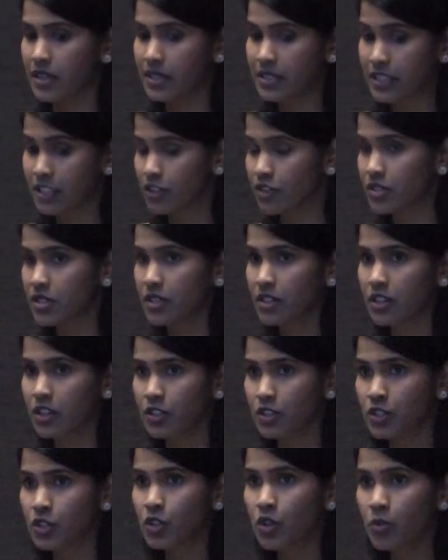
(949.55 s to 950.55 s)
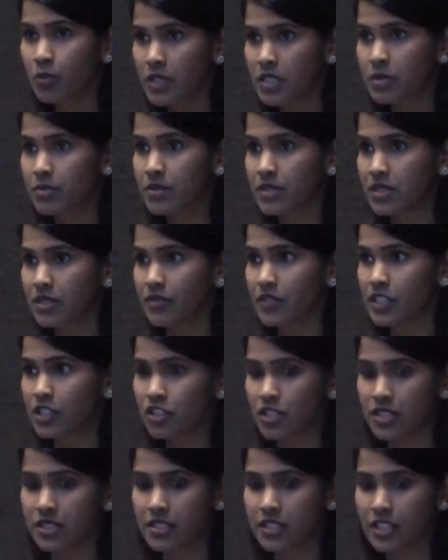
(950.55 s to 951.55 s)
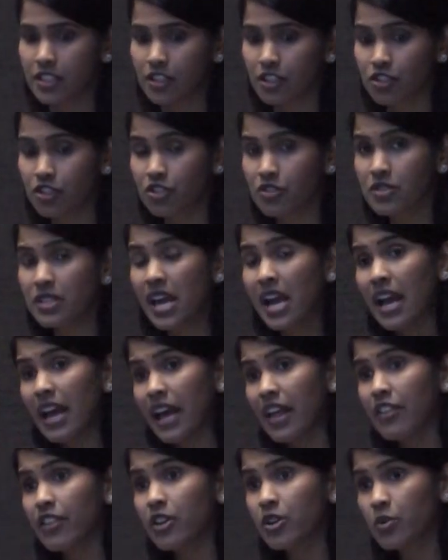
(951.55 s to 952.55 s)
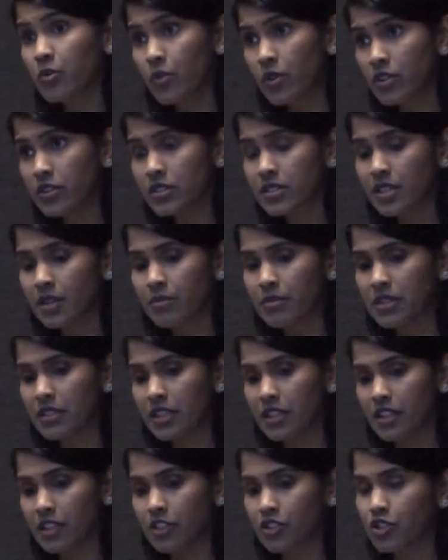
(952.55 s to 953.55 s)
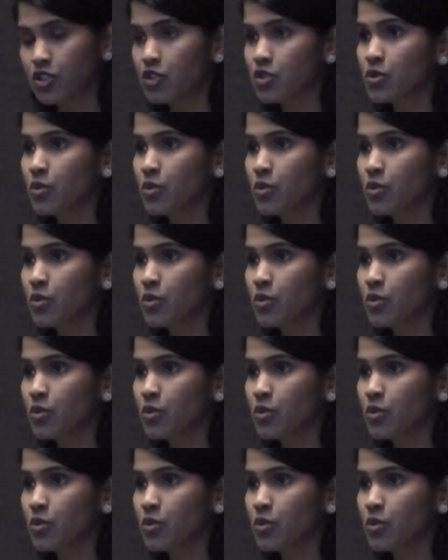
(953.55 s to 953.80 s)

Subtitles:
clear cell carcinoma-specific gene signatures, and there were some in the literature.